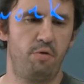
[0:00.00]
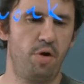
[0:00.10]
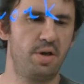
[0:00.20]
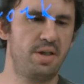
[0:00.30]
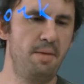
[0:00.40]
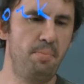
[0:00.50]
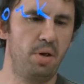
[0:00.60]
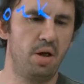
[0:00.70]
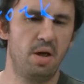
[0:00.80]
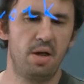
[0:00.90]
For
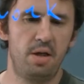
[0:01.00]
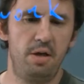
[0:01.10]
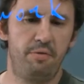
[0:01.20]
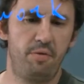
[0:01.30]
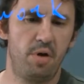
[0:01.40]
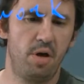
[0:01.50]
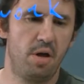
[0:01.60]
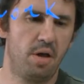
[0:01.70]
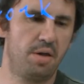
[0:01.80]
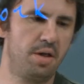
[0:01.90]
example, if
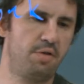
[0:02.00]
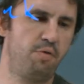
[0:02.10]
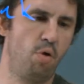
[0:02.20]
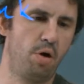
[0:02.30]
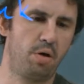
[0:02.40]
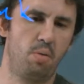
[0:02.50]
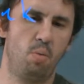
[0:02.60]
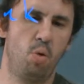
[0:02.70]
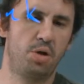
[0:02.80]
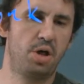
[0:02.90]
this fork
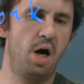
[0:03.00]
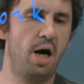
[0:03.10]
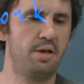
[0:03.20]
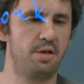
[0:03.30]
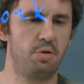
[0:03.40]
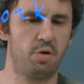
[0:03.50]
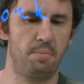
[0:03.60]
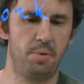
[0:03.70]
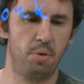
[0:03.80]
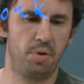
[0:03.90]
was harder to
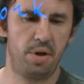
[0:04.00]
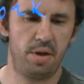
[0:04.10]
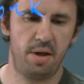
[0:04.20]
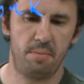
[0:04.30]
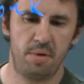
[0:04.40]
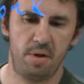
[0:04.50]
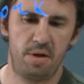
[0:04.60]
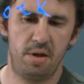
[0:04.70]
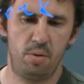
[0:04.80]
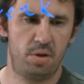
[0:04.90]
compute than
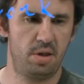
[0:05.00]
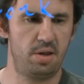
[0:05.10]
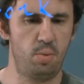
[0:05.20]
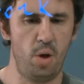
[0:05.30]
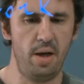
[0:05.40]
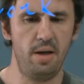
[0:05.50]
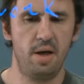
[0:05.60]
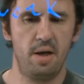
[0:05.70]
this one